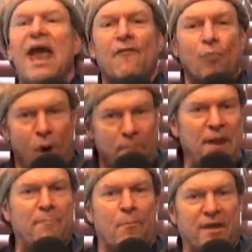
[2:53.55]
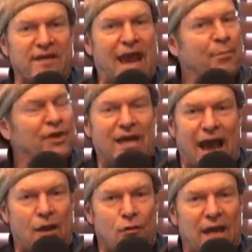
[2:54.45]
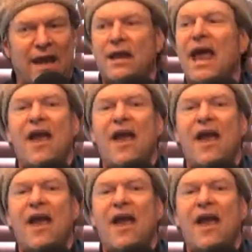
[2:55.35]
Have more people being able to congregate,